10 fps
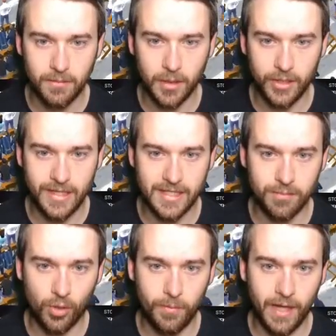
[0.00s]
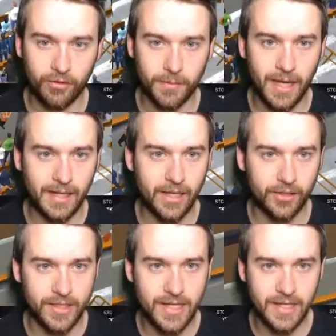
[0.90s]
Bellotti gets the ball back from
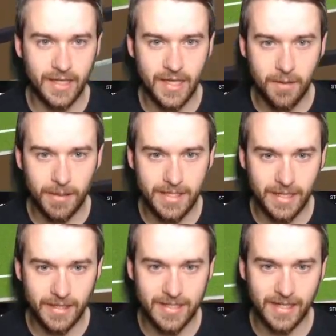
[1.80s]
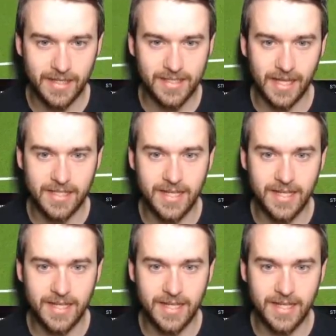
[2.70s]
Gagliardini, plays it in the centre to Sensi.